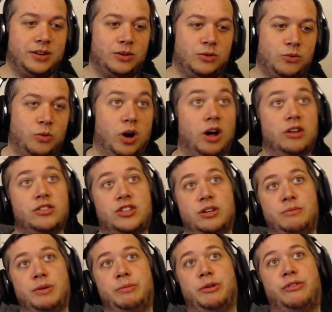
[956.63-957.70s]
well, some
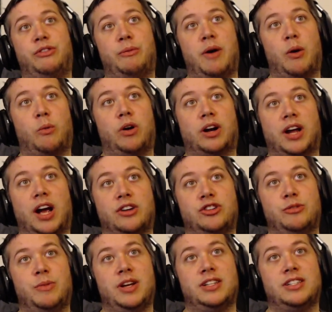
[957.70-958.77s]
people from my work actually
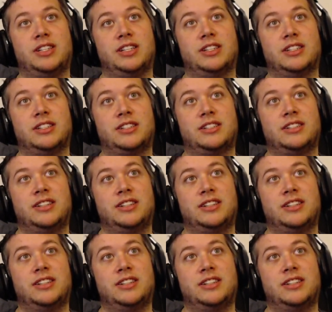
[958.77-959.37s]
may see this.